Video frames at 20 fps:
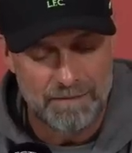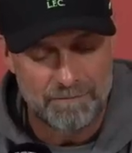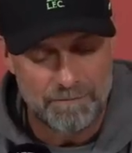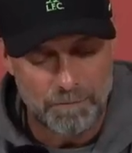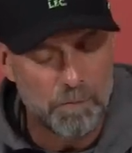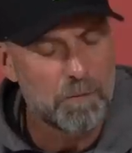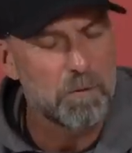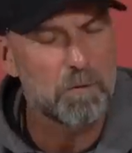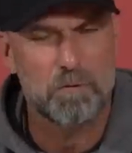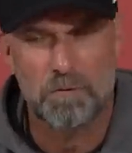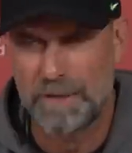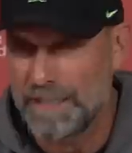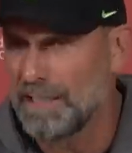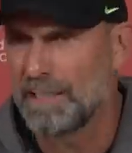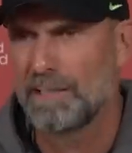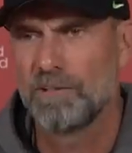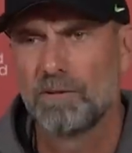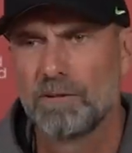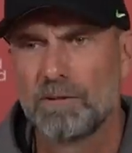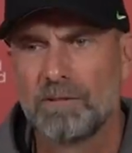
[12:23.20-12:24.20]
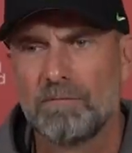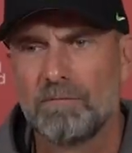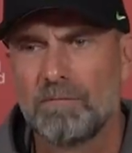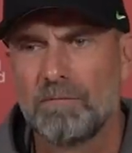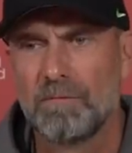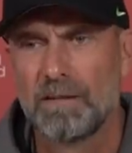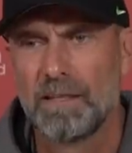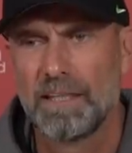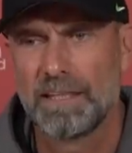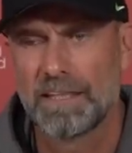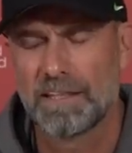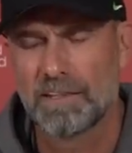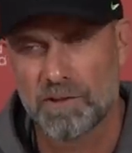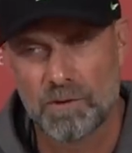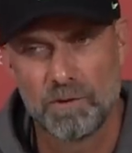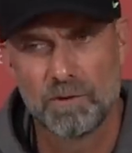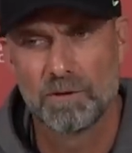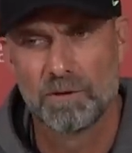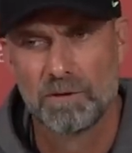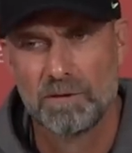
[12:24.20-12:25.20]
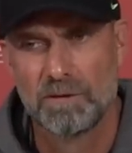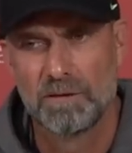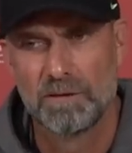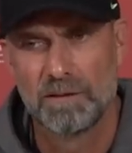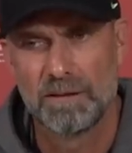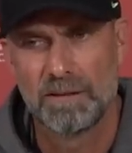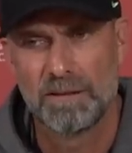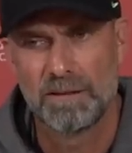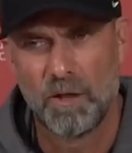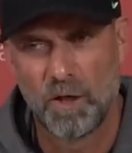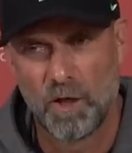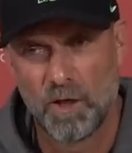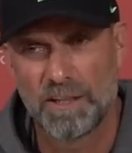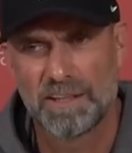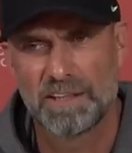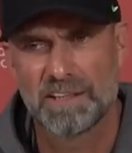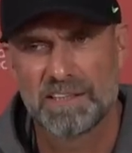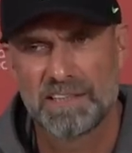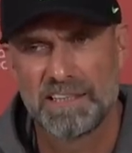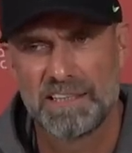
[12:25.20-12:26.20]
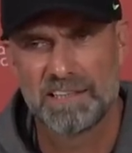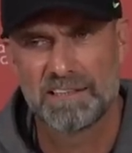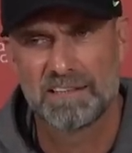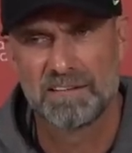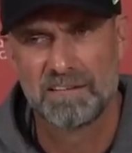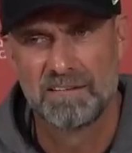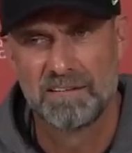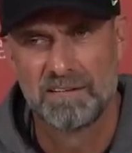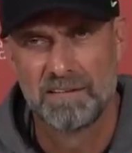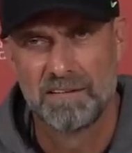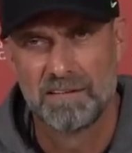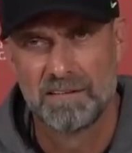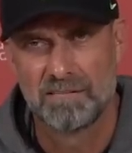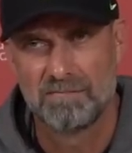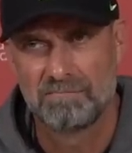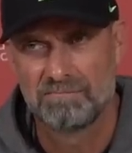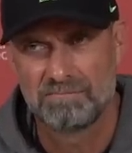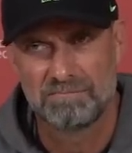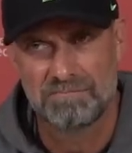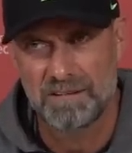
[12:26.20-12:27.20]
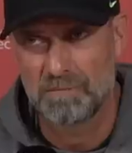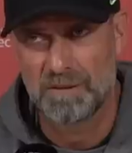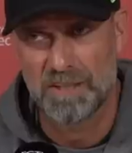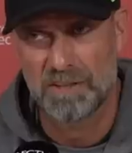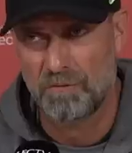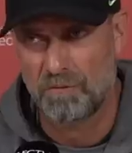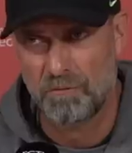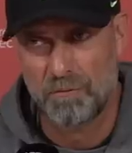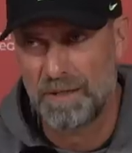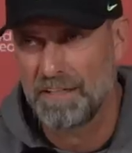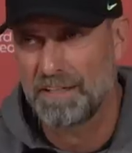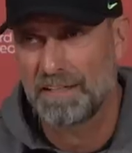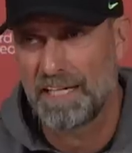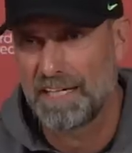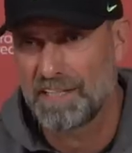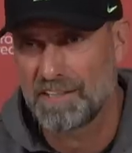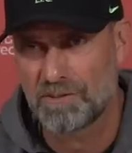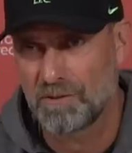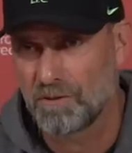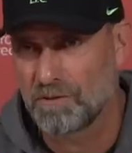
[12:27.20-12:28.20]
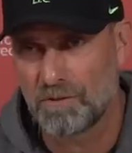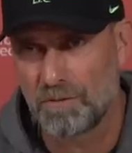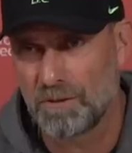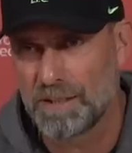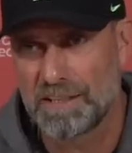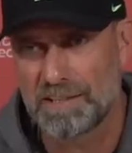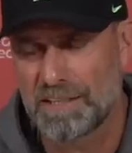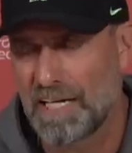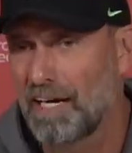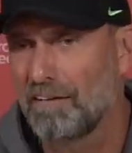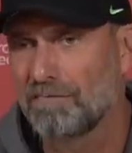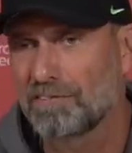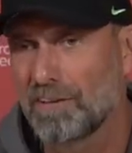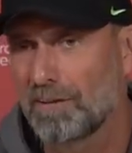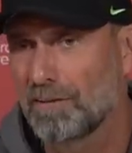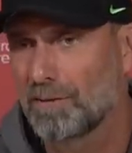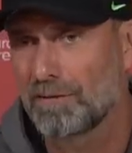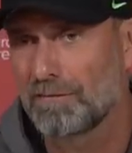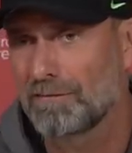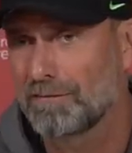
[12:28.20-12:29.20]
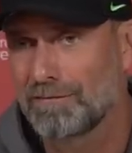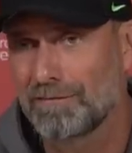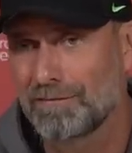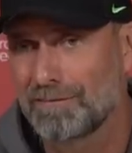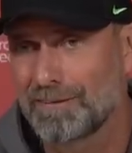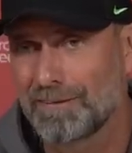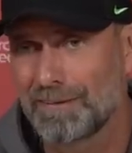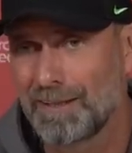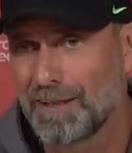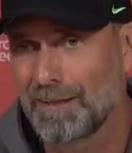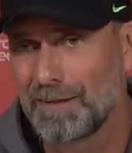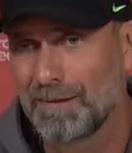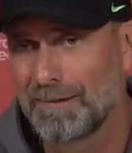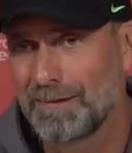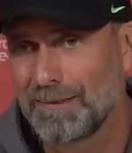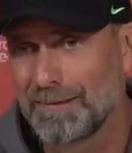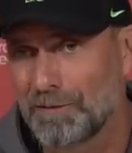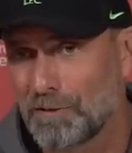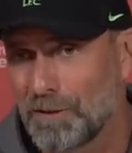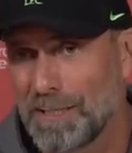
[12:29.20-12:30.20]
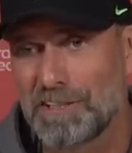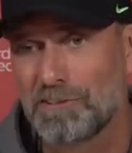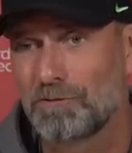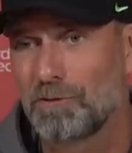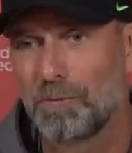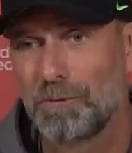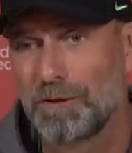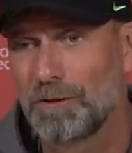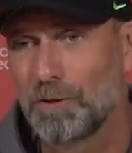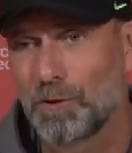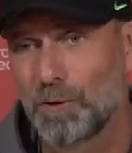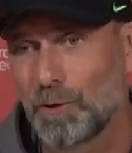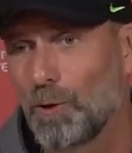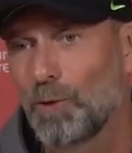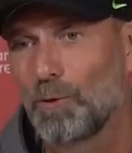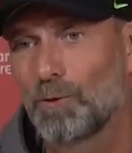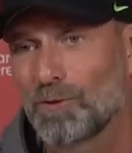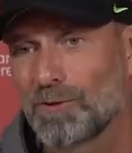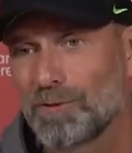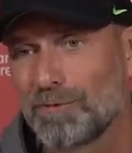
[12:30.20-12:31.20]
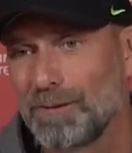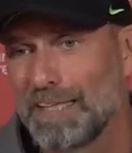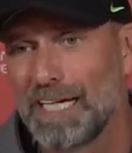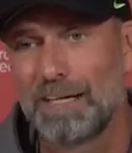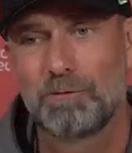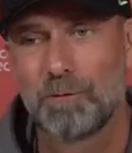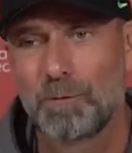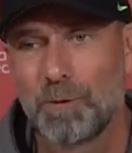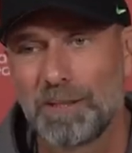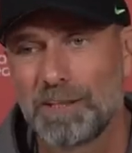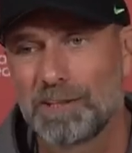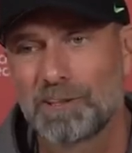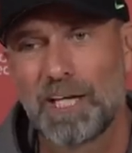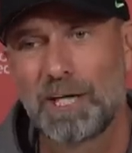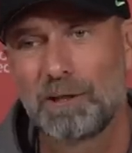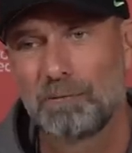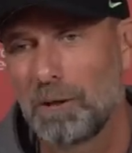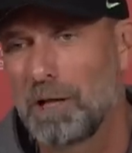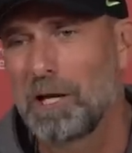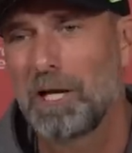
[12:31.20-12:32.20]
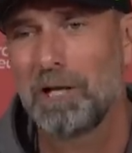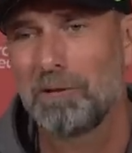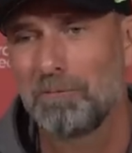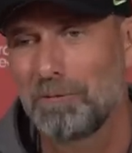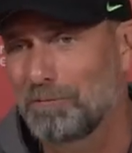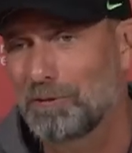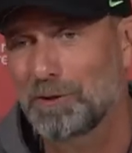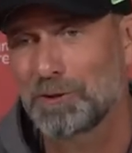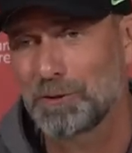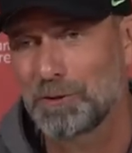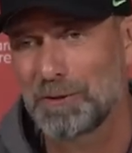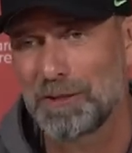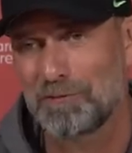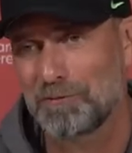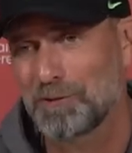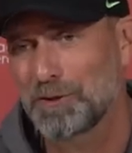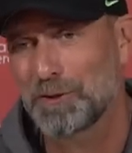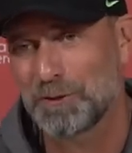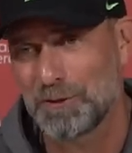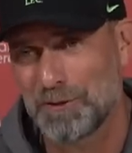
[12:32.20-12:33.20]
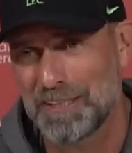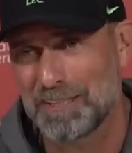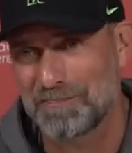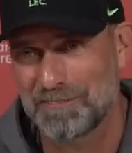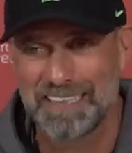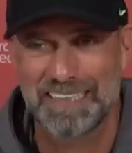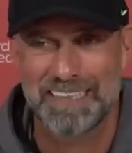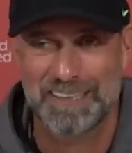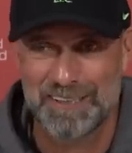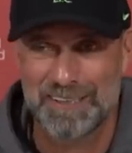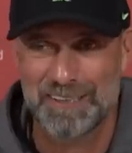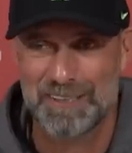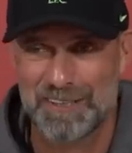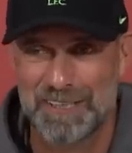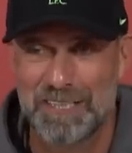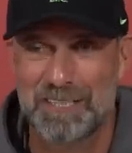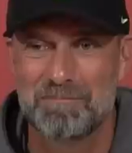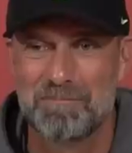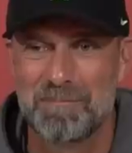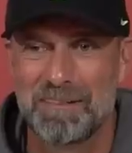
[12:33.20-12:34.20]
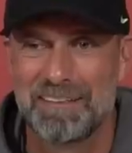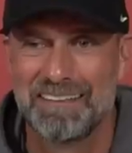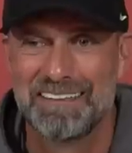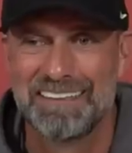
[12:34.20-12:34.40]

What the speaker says: we were really good, and that's cool. Early in the season, pretty much 3 days or 2 days after the transfer window closed, when everybody's like, ah, but we should have. And then this team